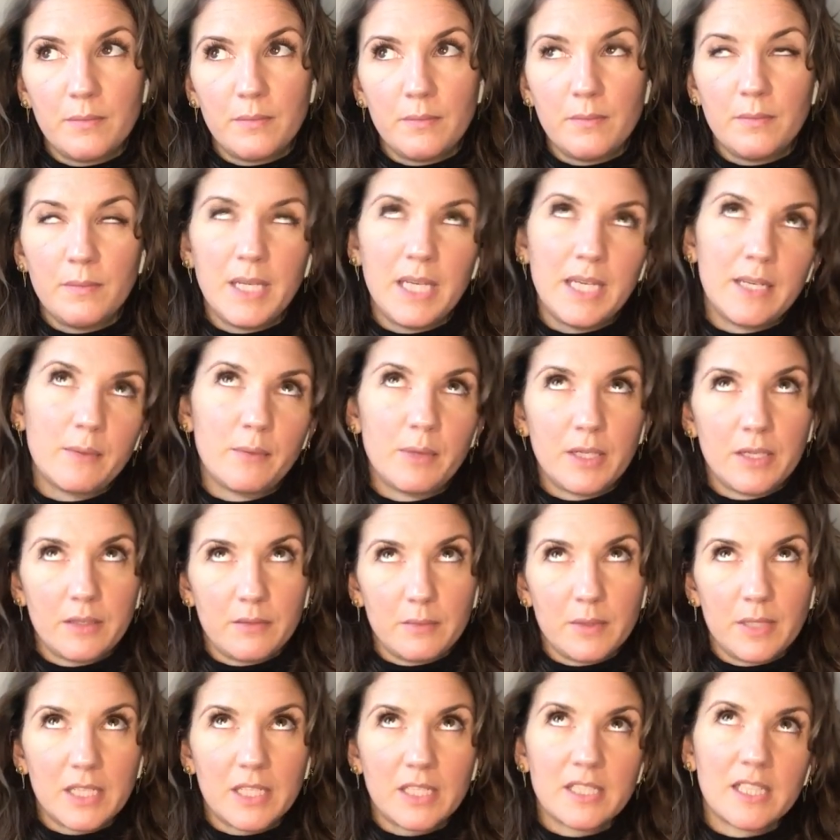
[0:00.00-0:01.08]
mean when I,
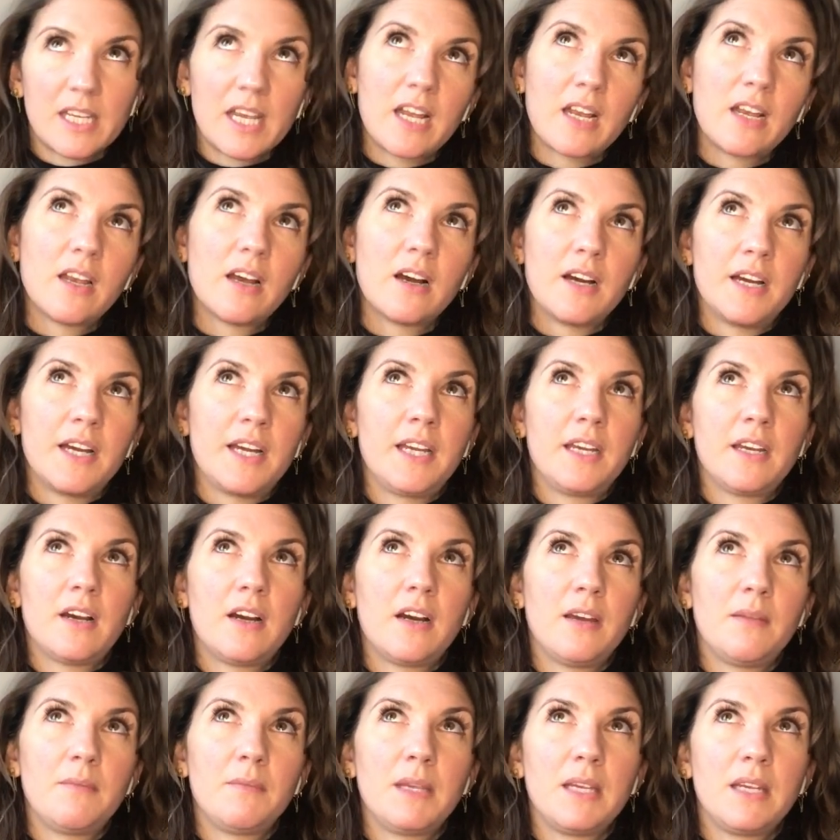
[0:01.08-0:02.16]
when I say align
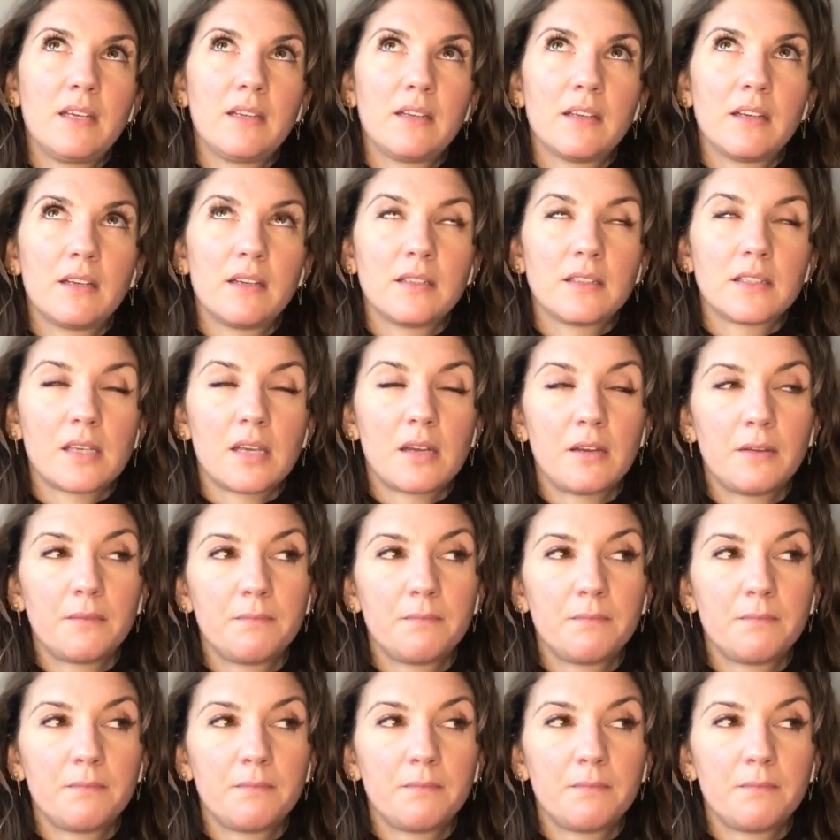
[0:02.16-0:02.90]
I mean that